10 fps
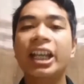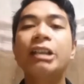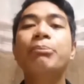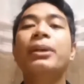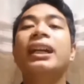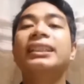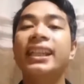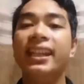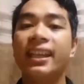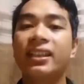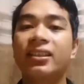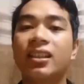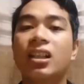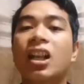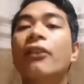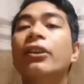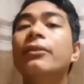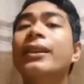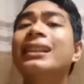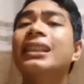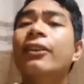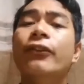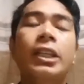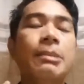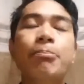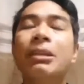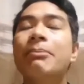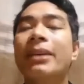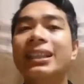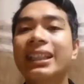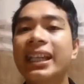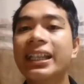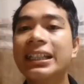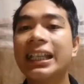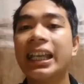In practice, governments have implemented